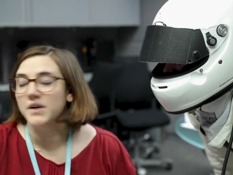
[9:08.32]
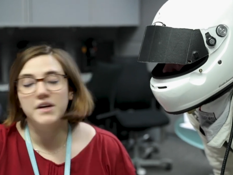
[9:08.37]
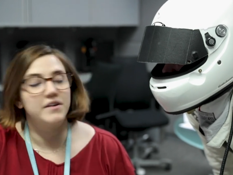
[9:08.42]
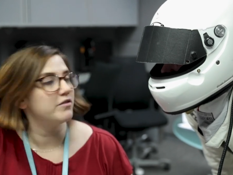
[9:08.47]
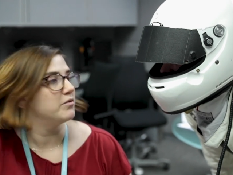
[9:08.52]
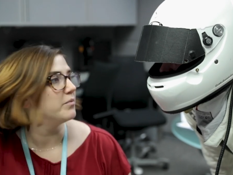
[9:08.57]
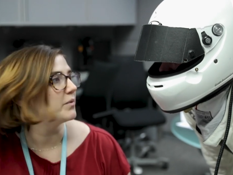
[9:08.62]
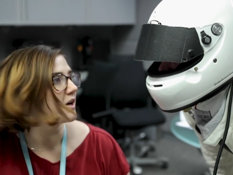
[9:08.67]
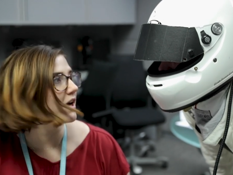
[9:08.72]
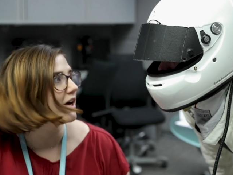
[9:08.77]
but give
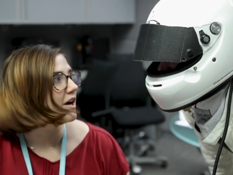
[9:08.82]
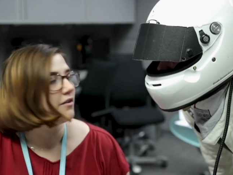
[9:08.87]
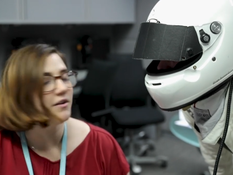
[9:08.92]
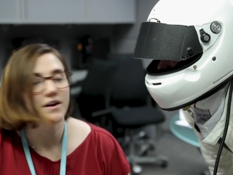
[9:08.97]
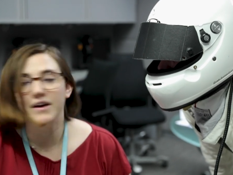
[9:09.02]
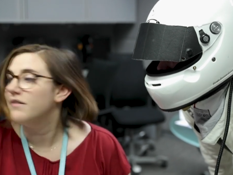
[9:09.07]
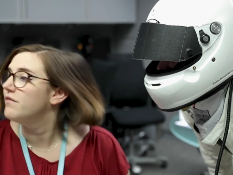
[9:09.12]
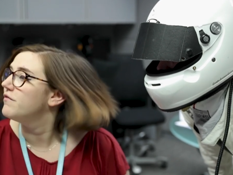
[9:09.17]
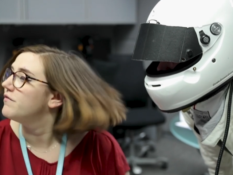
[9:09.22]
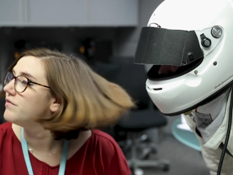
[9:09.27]
them a go.
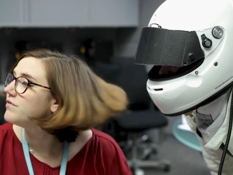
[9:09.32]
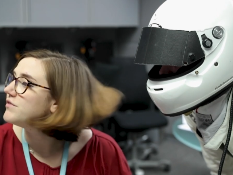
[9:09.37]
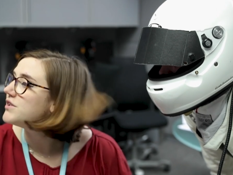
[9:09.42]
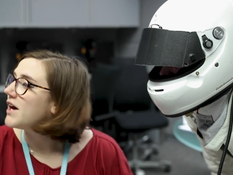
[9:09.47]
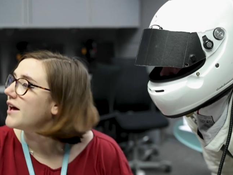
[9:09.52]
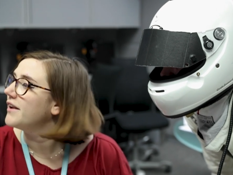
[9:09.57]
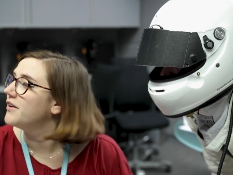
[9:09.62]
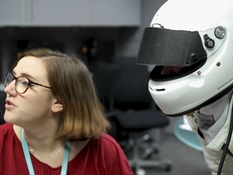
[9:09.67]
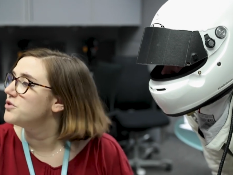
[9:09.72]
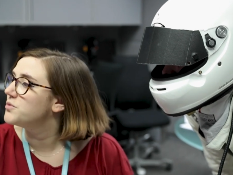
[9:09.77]
It's
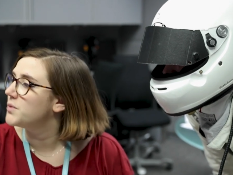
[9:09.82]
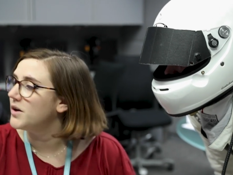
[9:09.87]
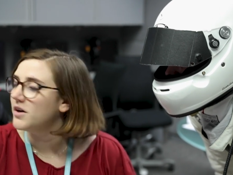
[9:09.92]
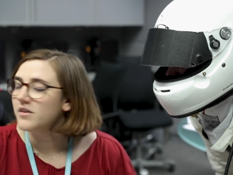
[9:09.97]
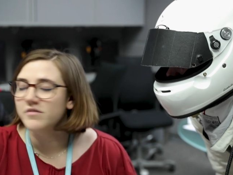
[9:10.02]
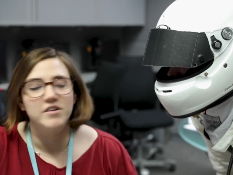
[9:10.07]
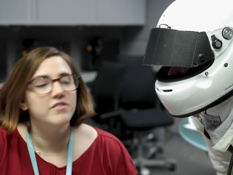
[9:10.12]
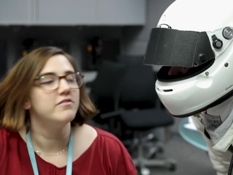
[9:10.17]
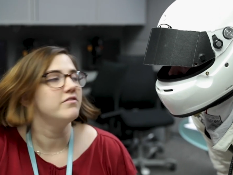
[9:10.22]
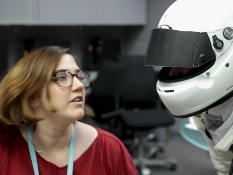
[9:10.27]
10 and 12.